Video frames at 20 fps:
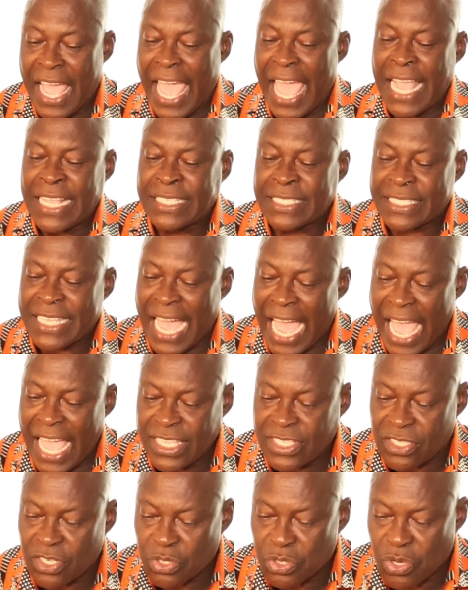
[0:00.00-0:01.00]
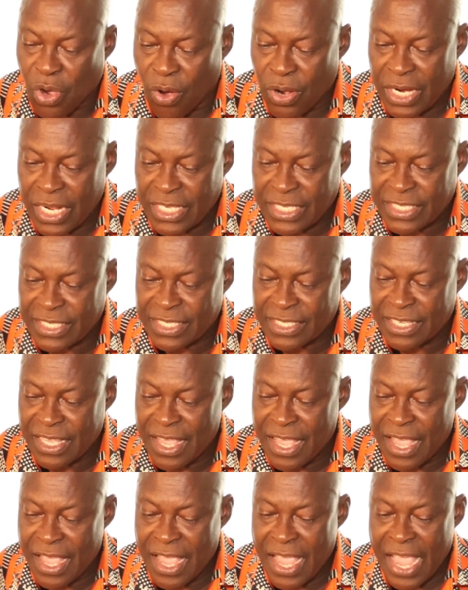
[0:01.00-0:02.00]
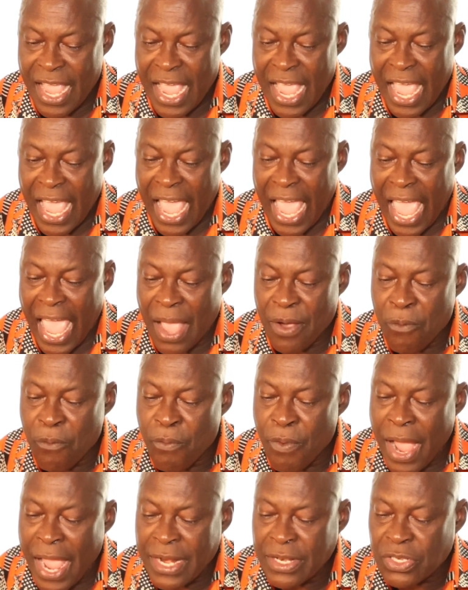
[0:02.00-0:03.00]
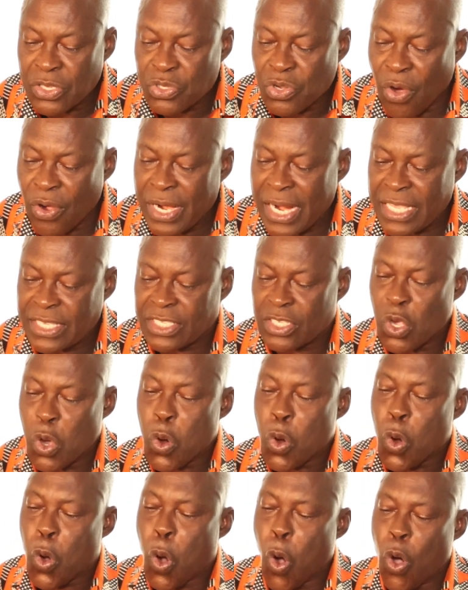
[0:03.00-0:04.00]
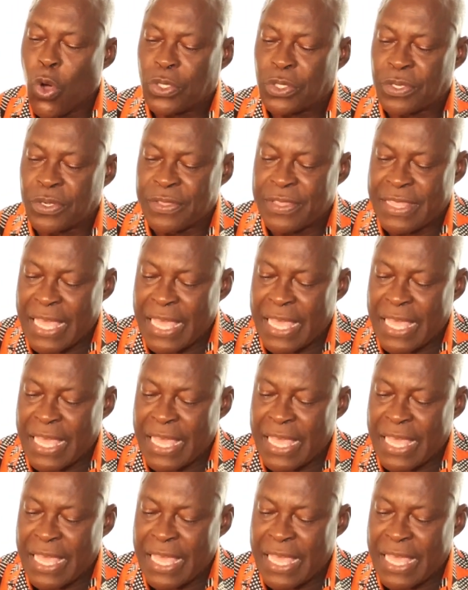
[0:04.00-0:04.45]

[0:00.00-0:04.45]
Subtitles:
entice donors, and when donors go to